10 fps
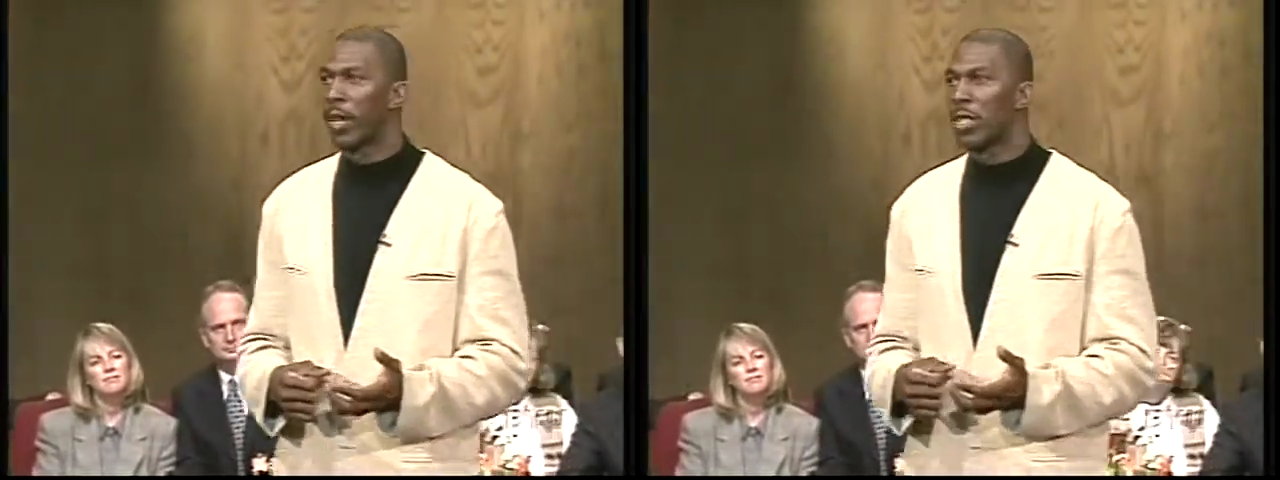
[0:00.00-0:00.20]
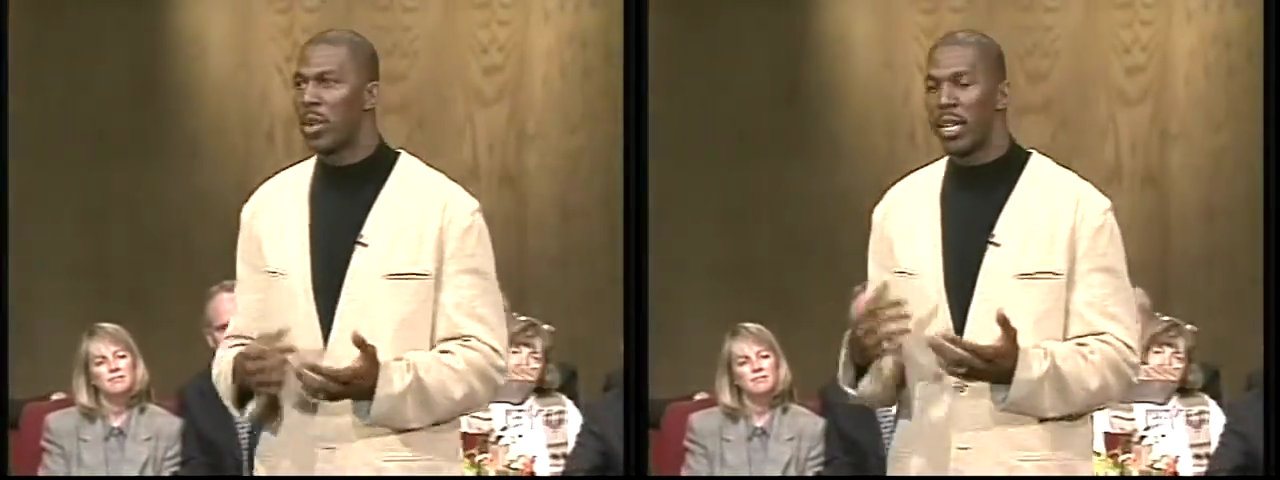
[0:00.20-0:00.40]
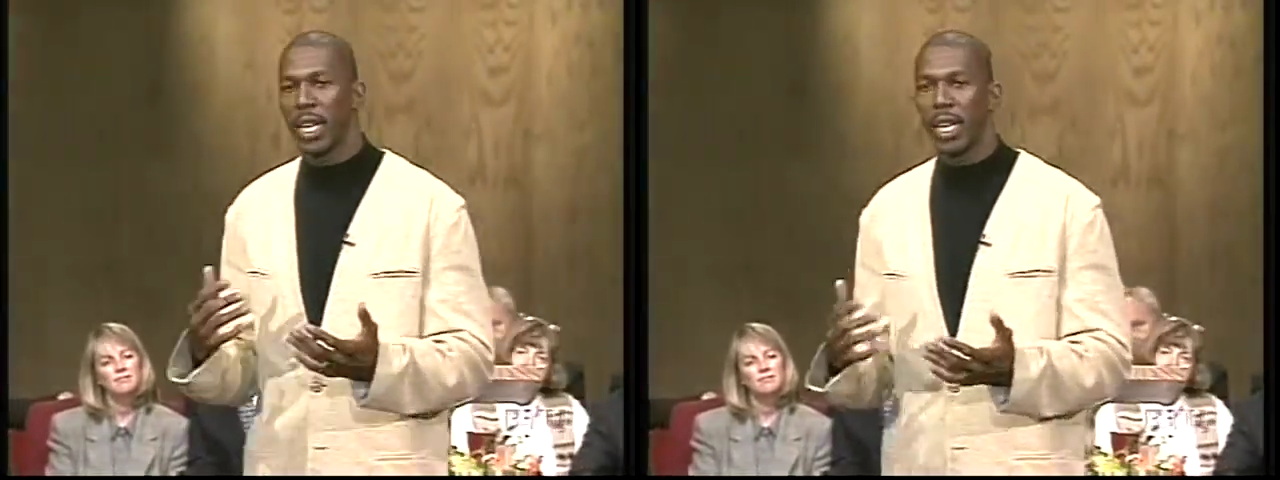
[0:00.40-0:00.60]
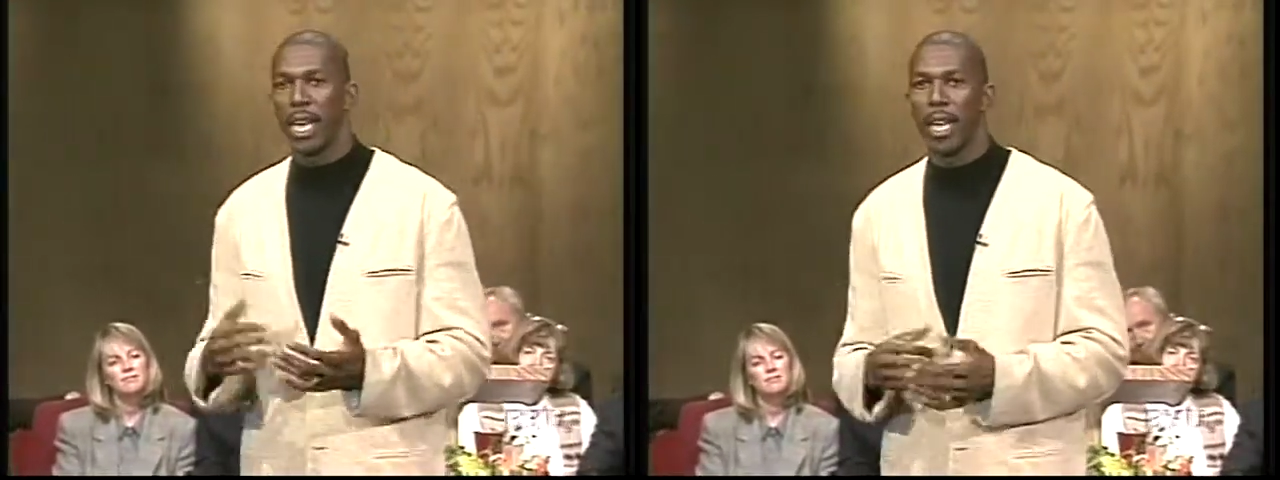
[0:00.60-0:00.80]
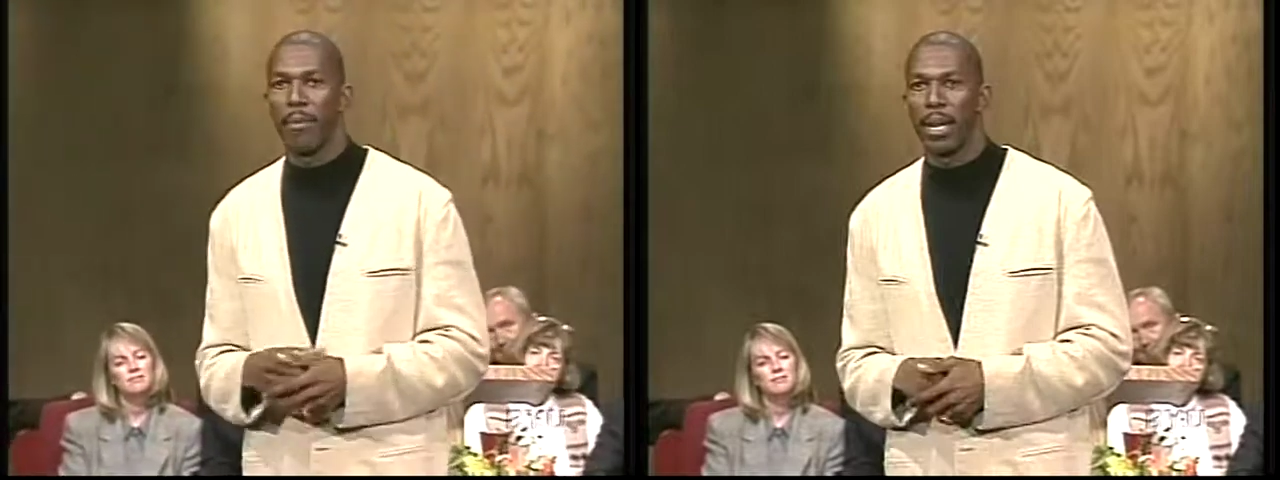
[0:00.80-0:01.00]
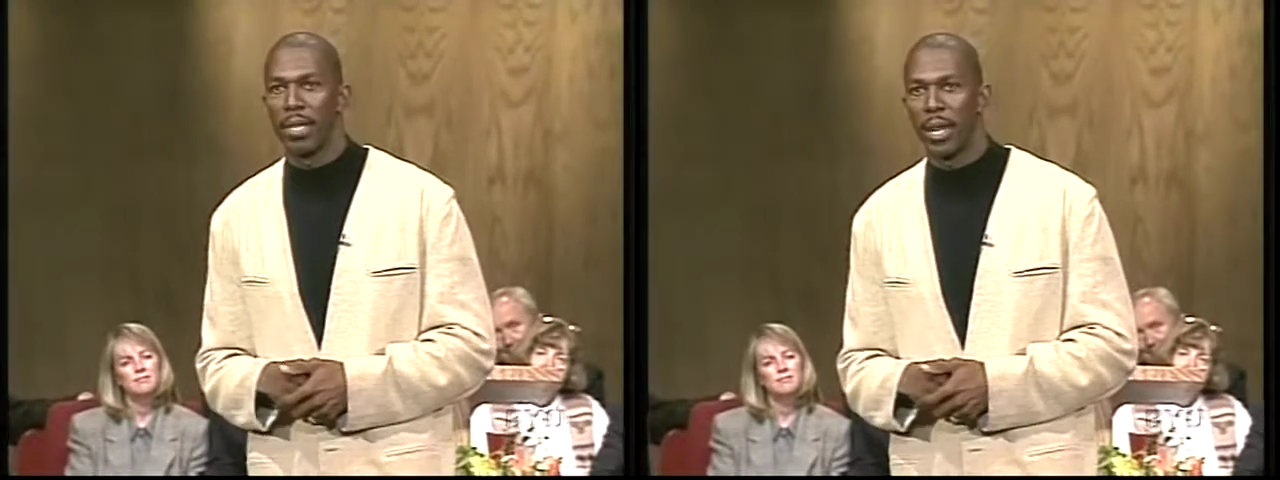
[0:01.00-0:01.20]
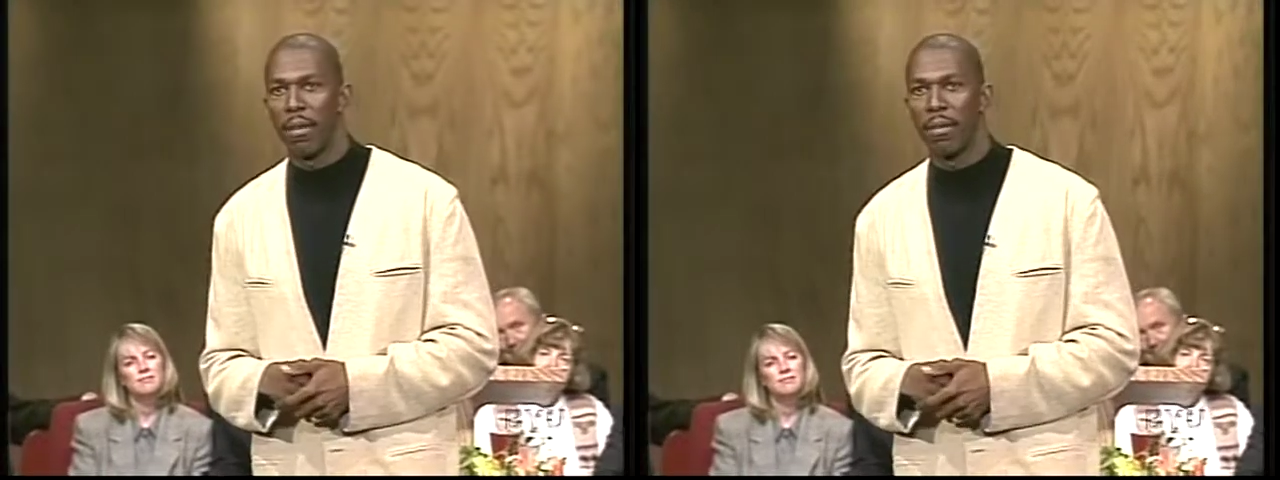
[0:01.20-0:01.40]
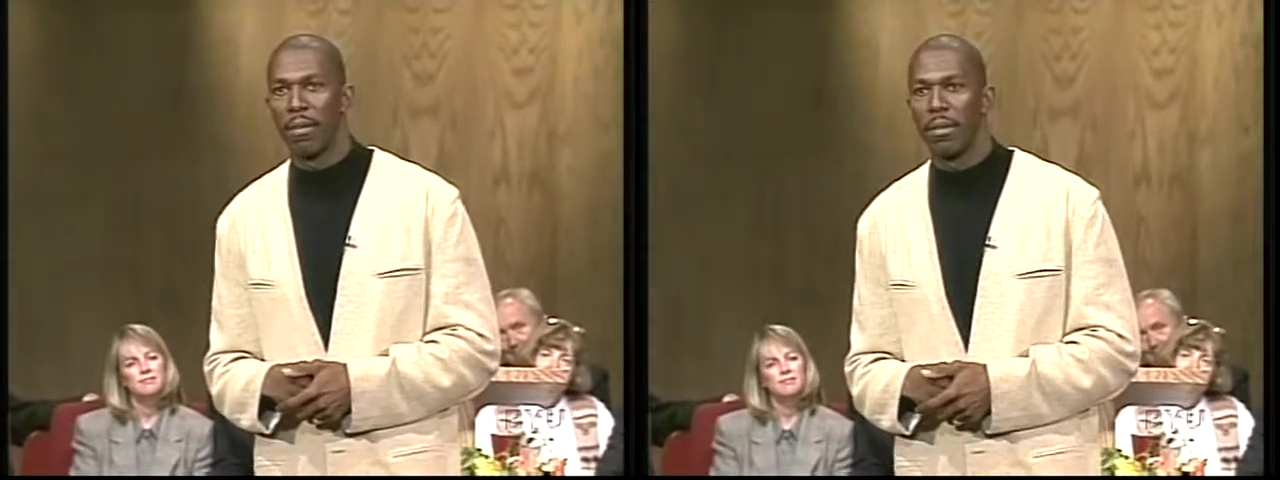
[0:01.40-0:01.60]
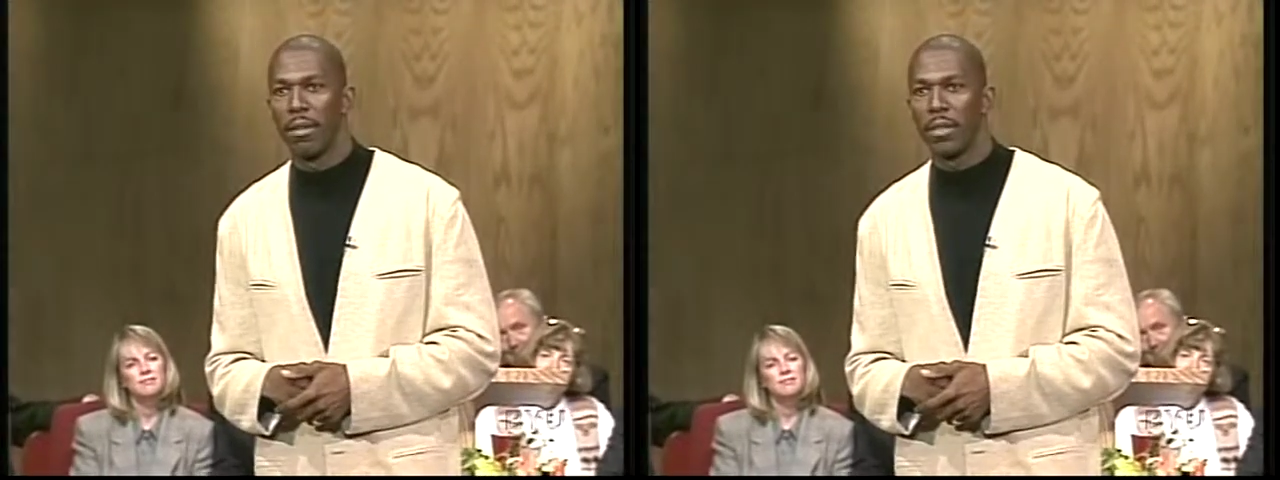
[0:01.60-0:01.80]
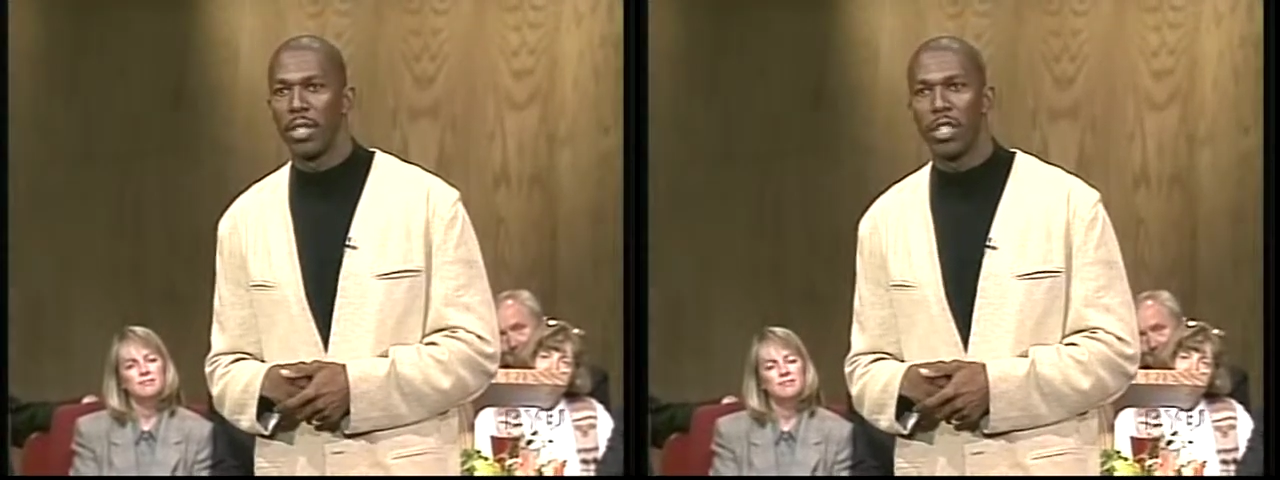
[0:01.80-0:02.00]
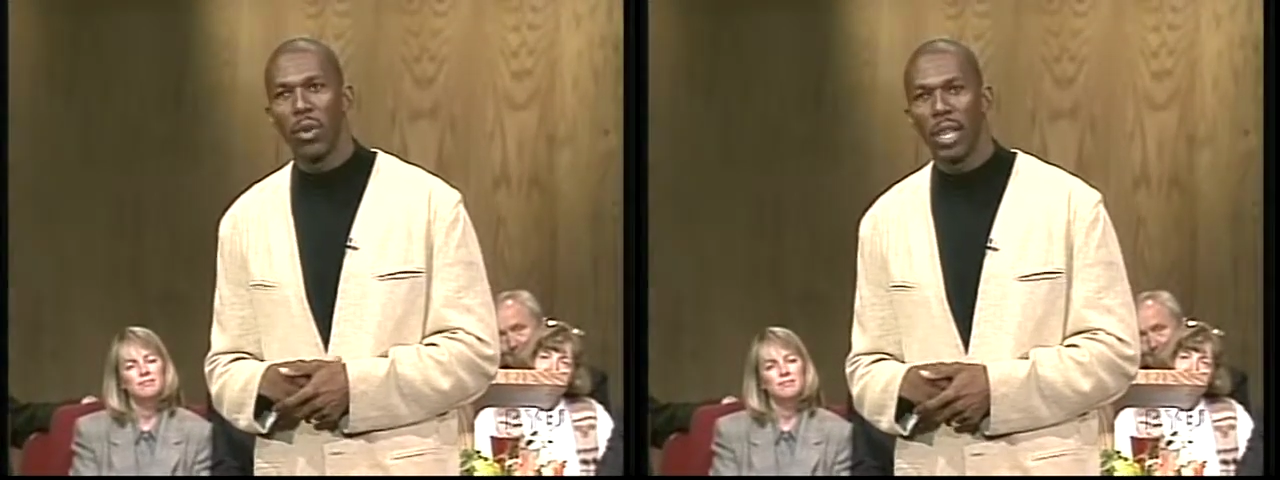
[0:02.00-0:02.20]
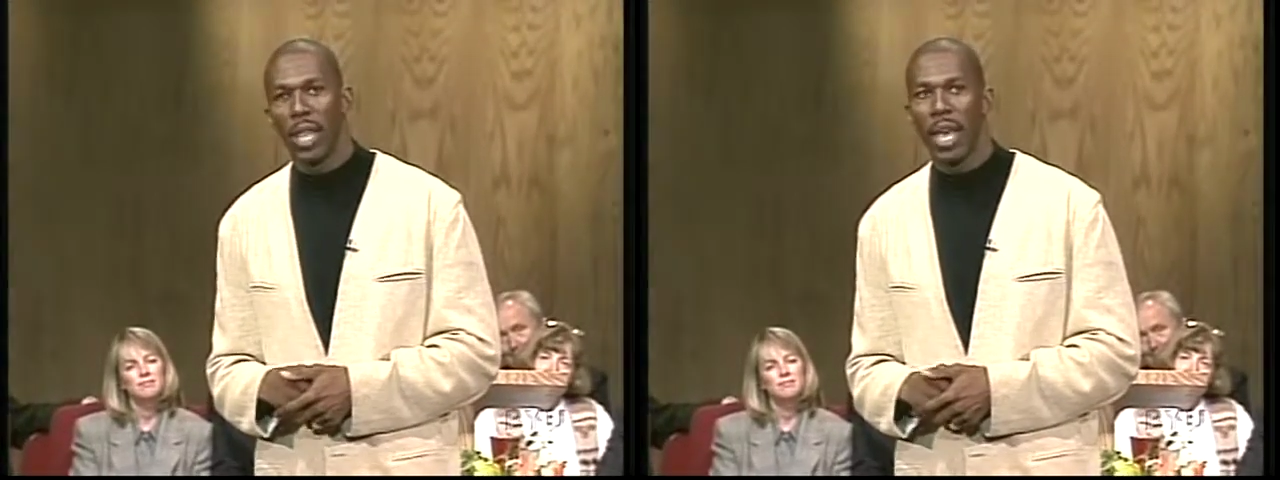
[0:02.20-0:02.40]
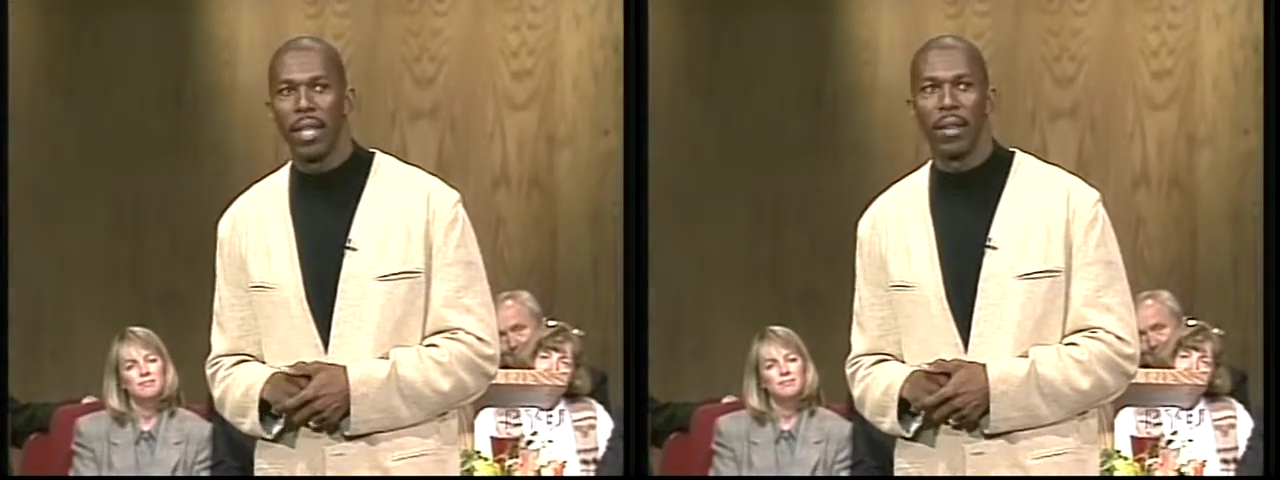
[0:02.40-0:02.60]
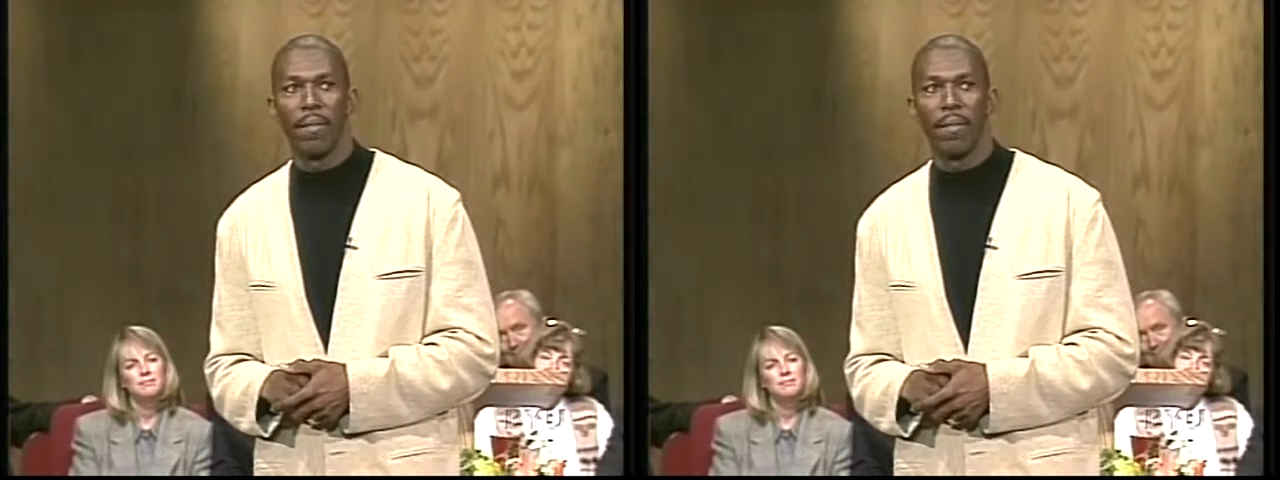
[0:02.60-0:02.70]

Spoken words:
So I dedicated myself to doing that.